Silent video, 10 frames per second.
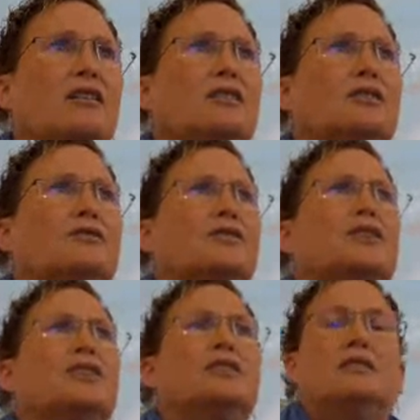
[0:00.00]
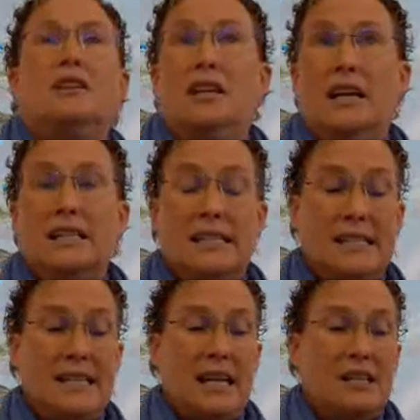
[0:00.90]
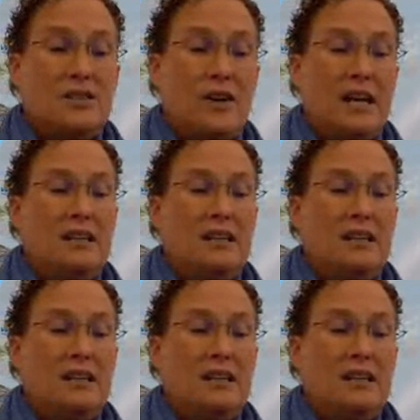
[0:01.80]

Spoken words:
all over the United States,